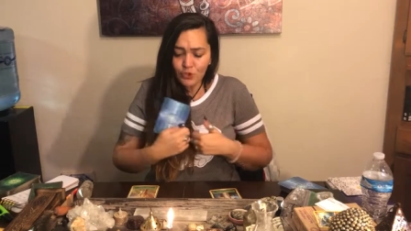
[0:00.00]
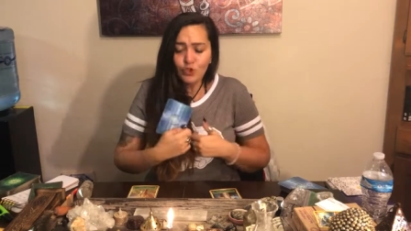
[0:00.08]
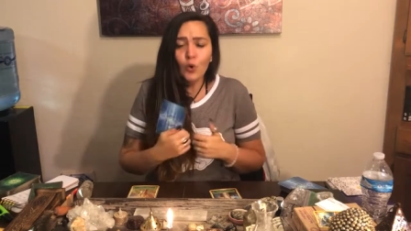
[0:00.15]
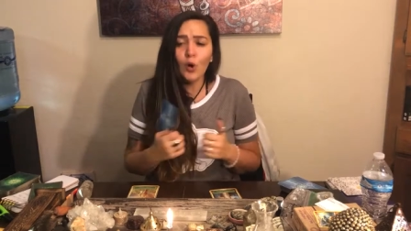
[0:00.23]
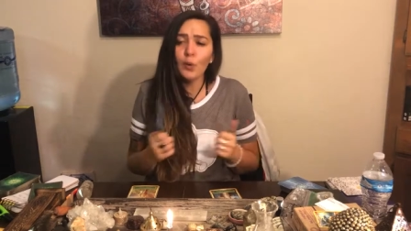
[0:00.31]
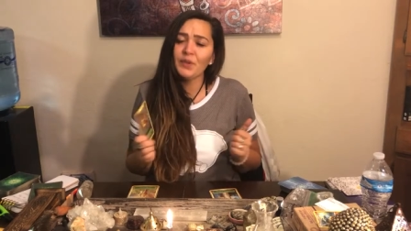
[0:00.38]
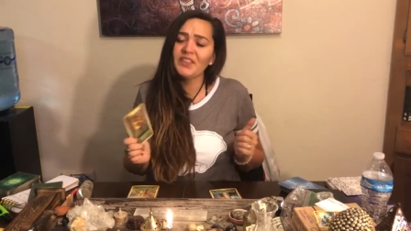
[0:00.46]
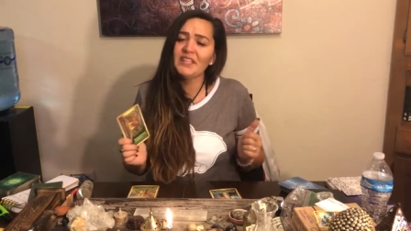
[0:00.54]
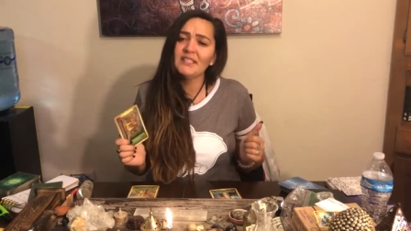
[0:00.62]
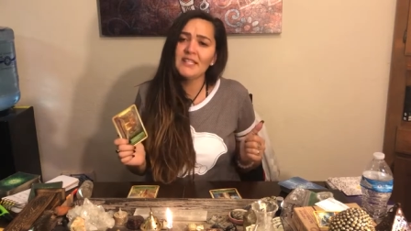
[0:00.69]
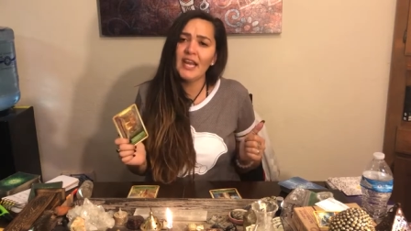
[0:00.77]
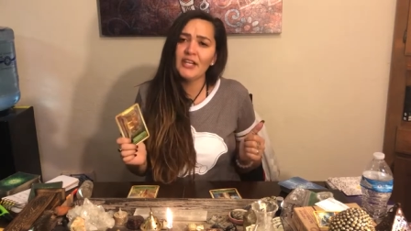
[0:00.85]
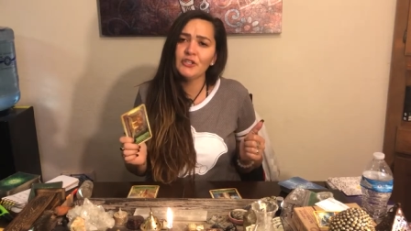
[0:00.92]
door within
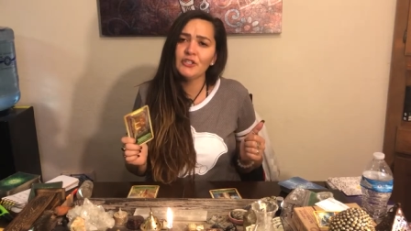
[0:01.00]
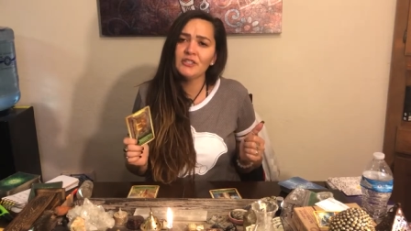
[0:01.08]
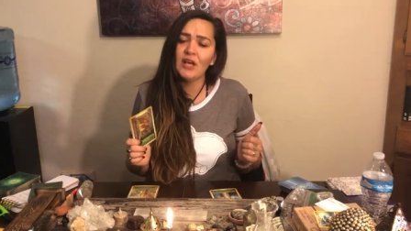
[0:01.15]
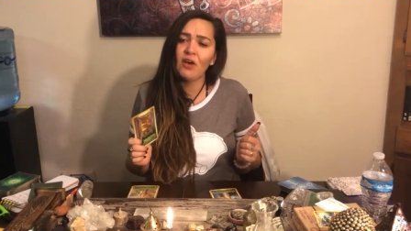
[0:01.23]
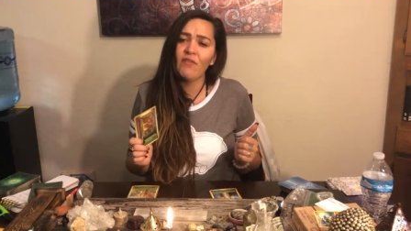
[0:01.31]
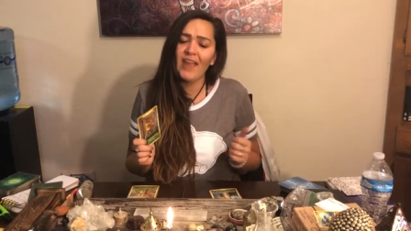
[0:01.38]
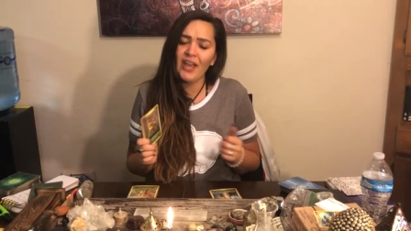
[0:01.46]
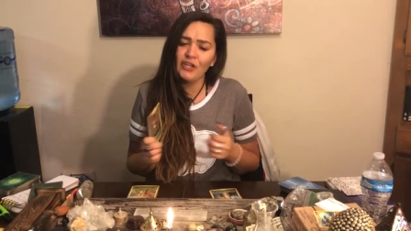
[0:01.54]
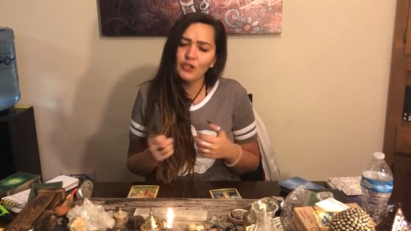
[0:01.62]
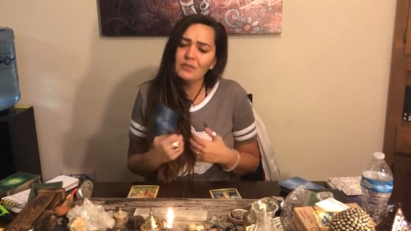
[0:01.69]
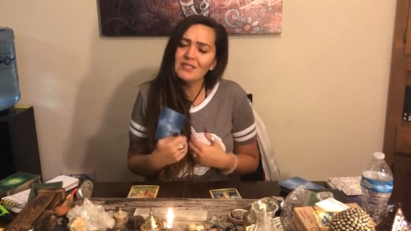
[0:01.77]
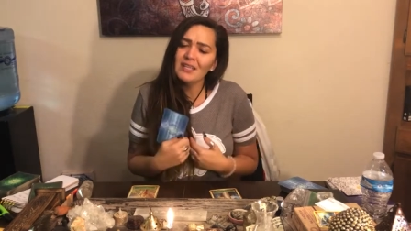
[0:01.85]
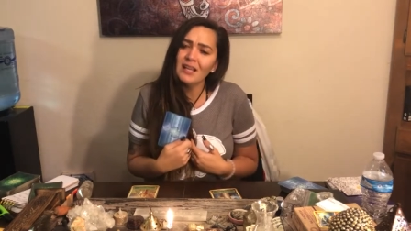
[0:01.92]
inside yourself and
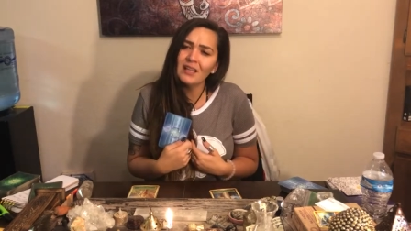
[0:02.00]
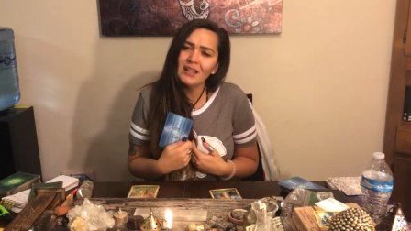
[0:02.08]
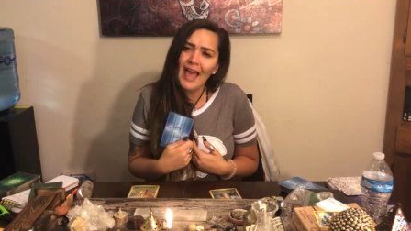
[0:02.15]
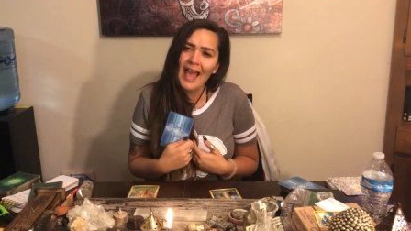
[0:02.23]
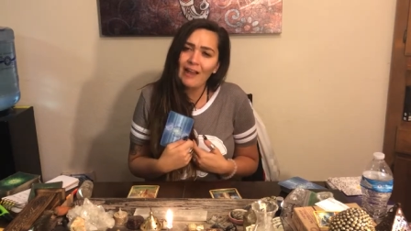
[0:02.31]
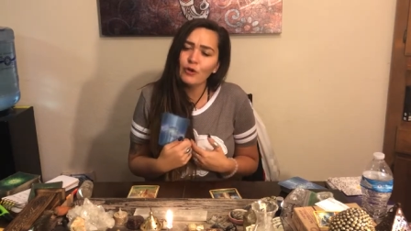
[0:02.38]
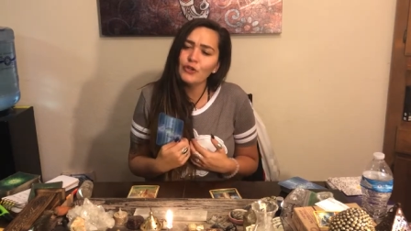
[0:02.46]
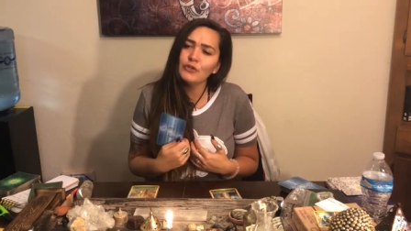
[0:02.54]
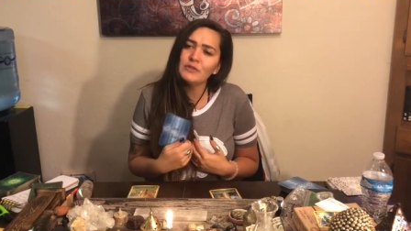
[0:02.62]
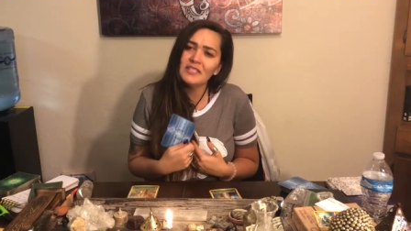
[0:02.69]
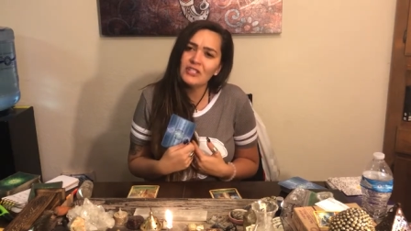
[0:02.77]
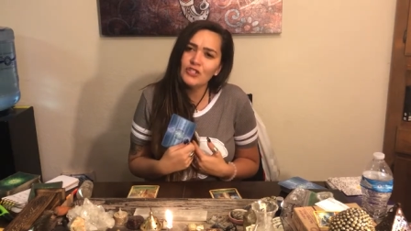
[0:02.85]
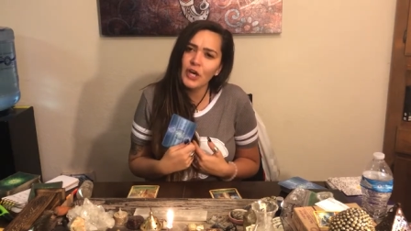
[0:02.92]
you see a lack or you
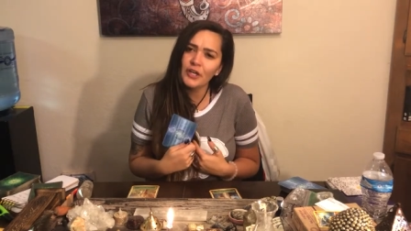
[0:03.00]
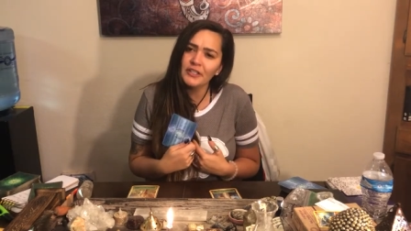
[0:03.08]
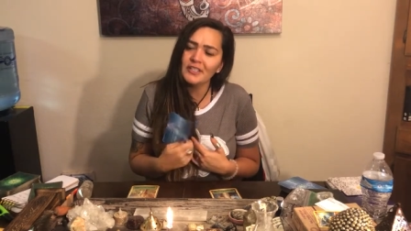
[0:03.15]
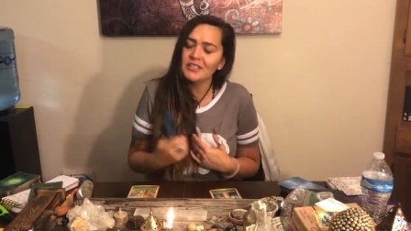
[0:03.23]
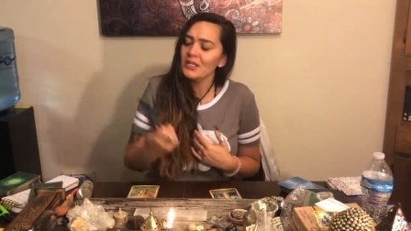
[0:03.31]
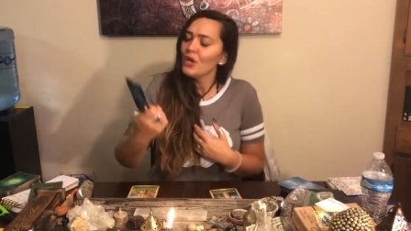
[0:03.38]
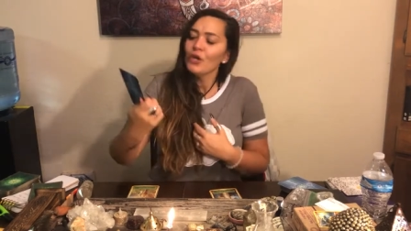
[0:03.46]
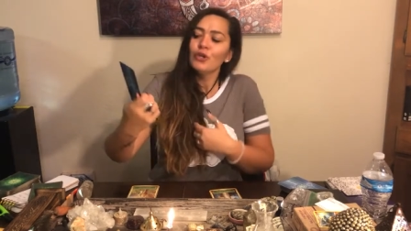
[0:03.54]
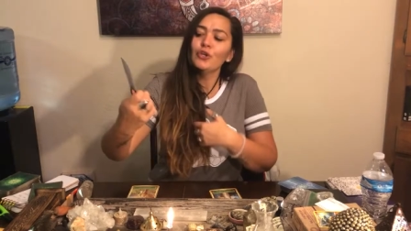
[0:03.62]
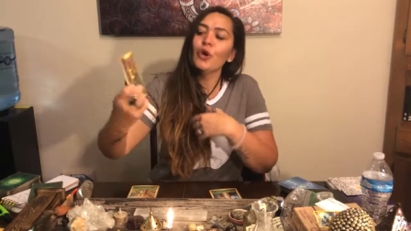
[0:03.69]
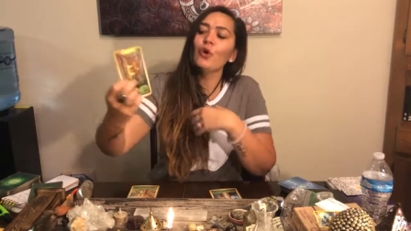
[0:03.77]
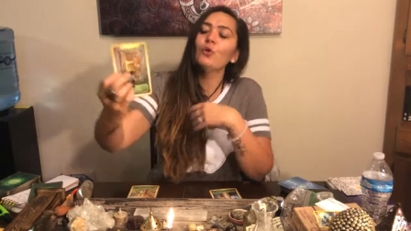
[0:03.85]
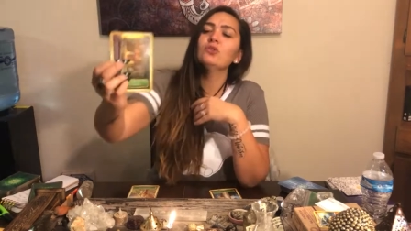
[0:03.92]
see darkness,
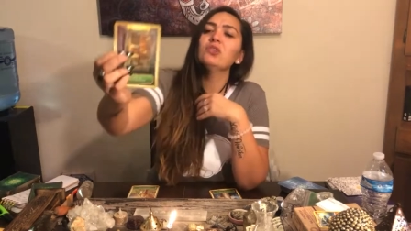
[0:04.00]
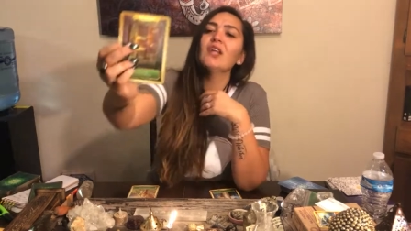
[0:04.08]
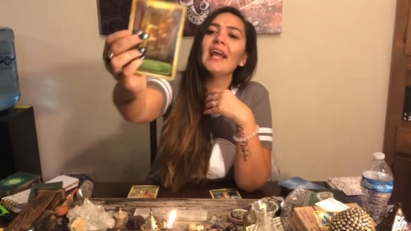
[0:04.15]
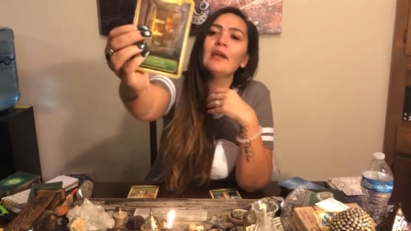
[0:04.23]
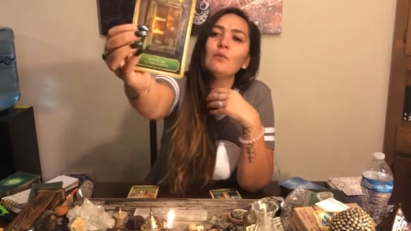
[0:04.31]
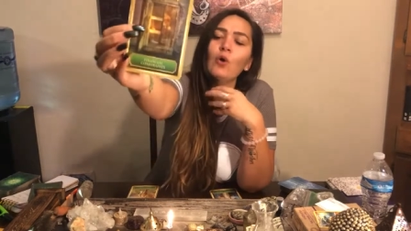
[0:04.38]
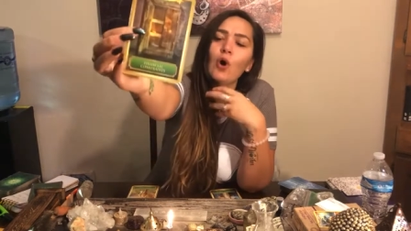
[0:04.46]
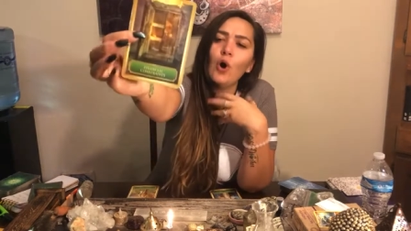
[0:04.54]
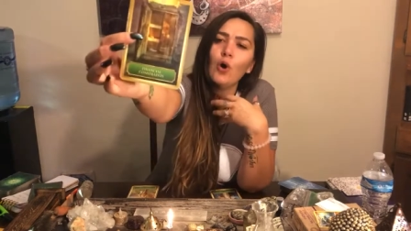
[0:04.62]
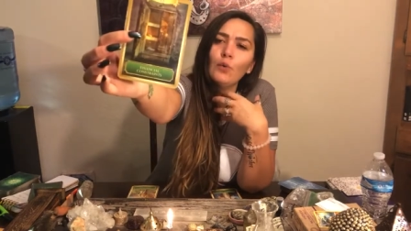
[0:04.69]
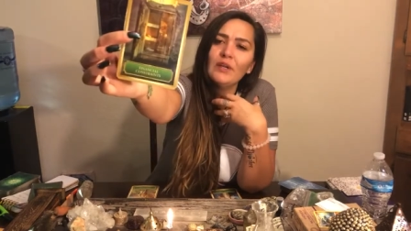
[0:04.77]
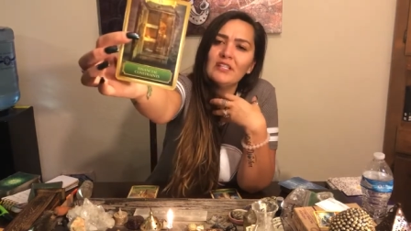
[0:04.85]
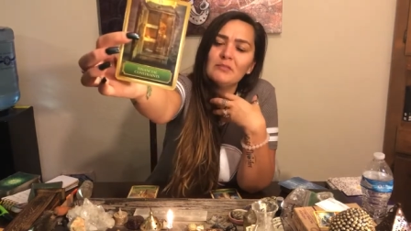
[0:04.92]
no, light will
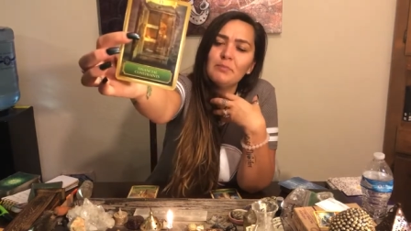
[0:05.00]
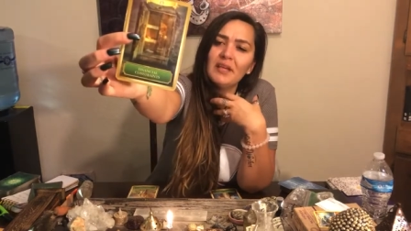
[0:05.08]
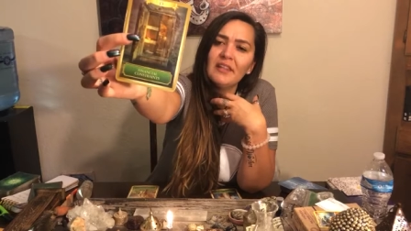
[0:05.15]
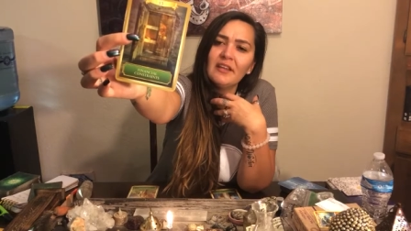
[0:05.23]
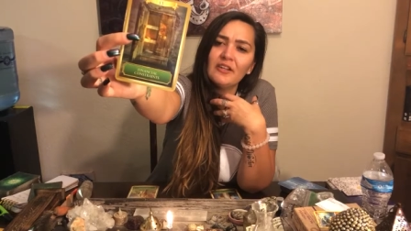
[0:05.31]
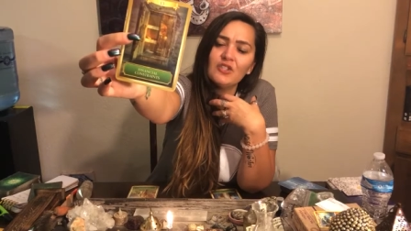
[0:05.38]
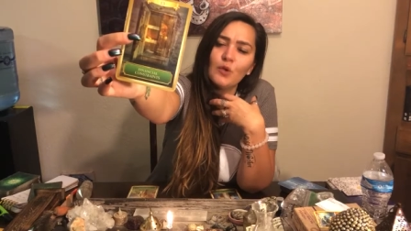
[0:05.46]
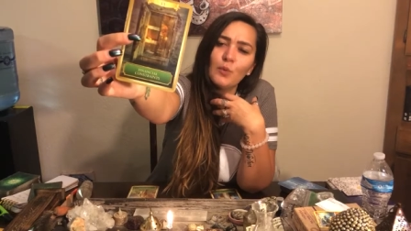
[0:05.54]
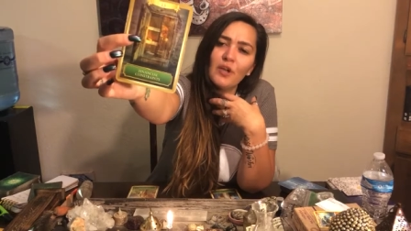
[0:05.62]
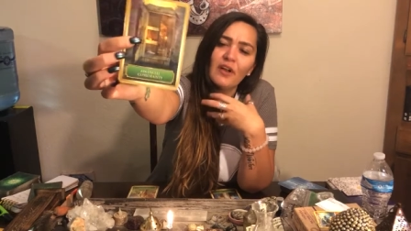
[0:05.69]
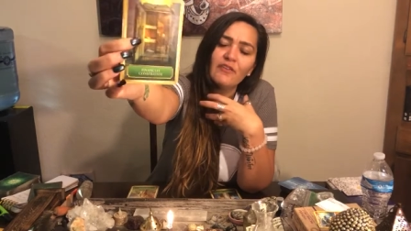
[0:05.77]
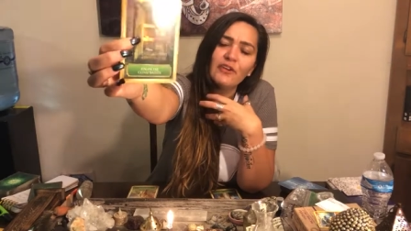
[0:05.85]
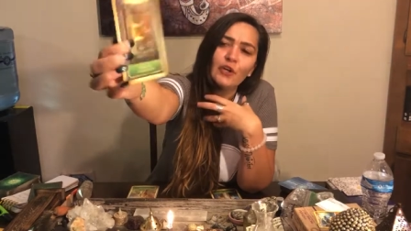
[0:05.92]
always be there. So
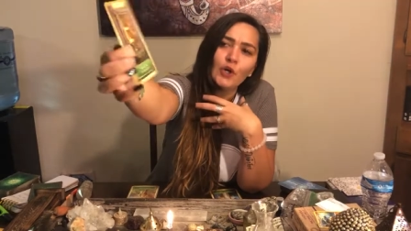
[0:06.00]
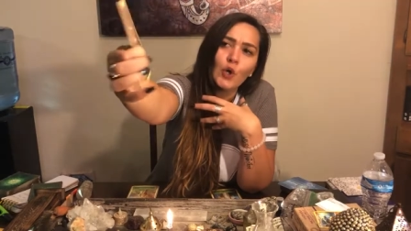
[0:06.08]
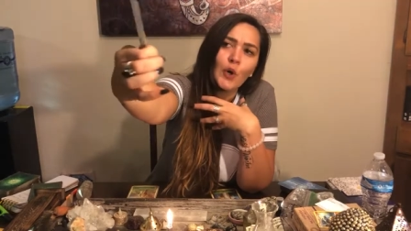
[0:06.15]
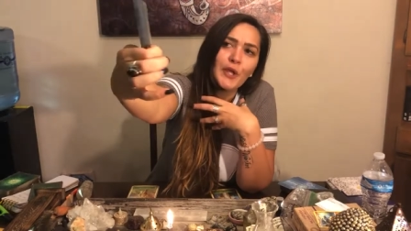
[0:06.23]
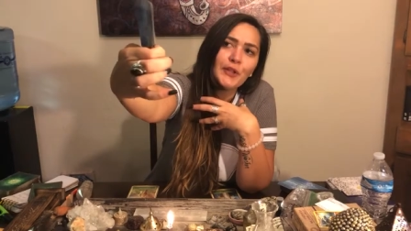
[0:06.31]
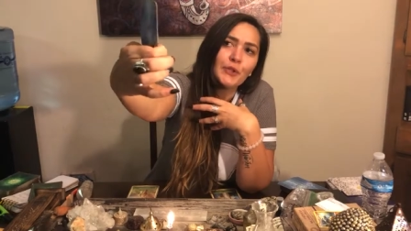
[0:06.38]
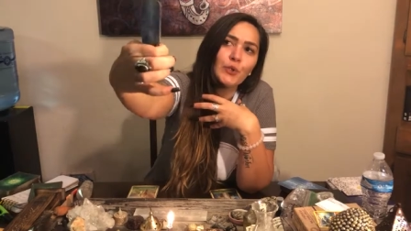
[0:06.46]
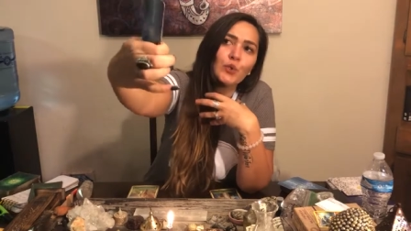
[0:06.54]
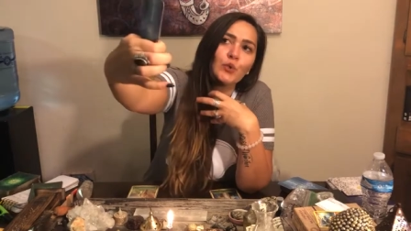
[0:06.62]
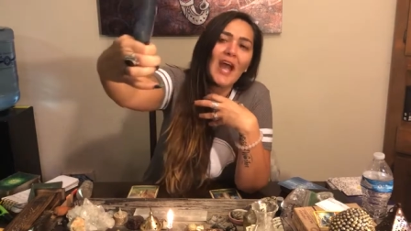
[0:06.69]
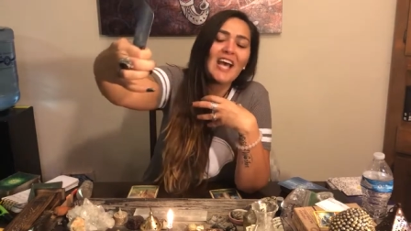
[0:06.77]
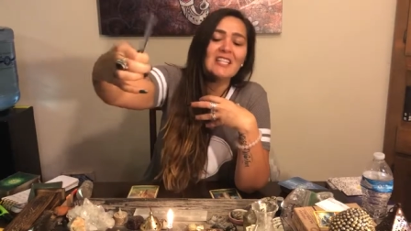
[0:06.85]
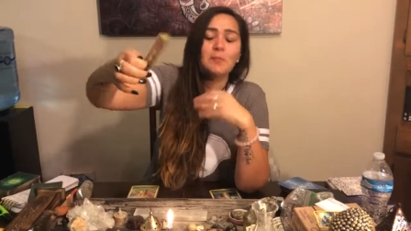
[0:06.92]
whatever you're going through,
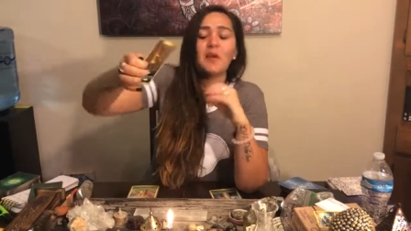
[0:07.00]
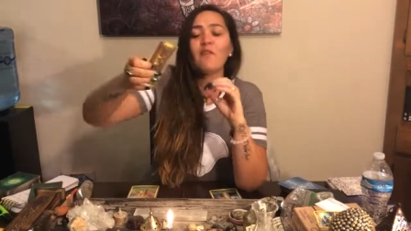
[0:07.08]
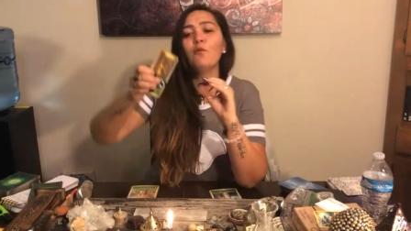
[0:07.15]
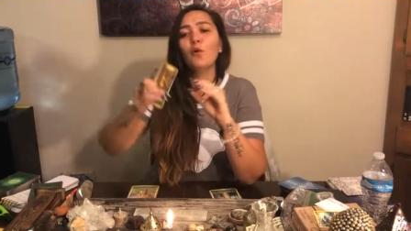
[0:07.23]
grasp it.